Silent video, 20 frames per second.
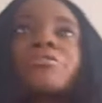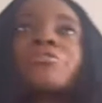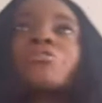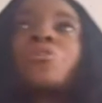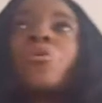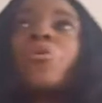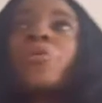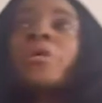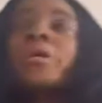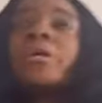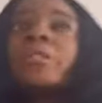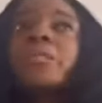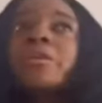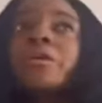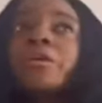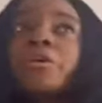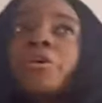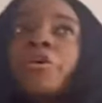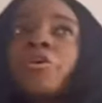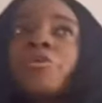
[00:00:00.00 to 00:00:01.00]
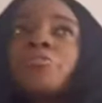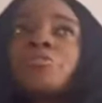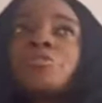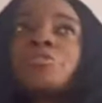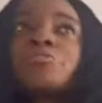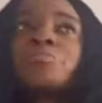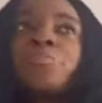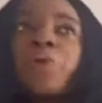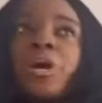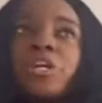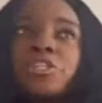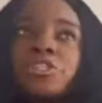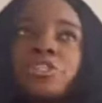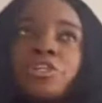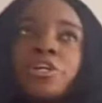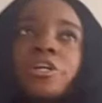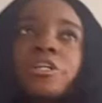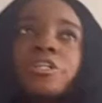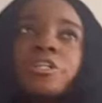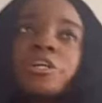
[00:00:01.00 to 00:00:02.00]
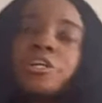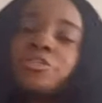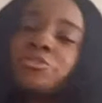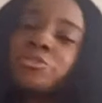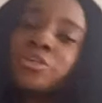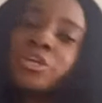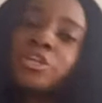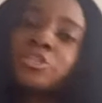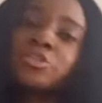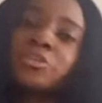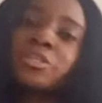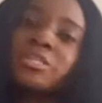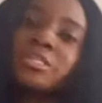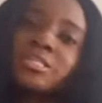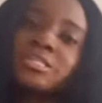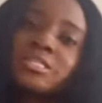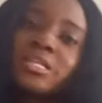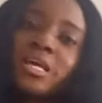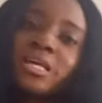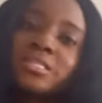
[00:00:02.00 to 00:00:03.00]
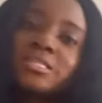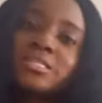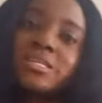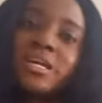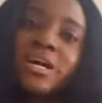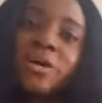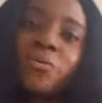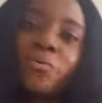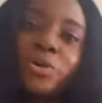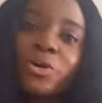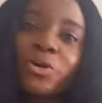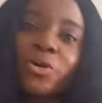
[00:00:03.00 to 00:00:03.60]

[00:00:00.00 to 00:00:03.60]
So in special education in dyslexia,